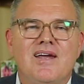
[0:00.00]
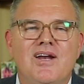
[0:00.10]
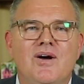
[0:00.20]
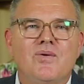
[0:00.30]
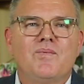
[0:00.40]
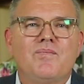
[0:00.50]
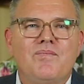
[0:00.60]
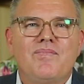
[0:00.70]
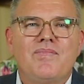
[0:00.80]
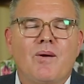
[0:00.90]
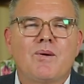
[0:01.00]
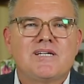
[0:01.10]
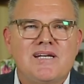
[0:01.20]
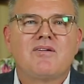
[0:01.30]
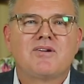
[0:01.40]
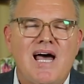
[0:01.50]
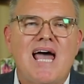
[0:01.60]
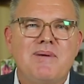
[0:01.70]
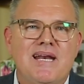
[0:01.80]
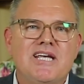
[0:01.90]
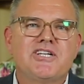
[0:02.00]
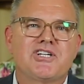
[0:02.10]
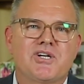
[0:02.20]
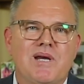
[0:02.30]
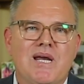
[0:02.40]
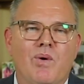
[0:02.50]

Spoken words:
You know, there was another time in history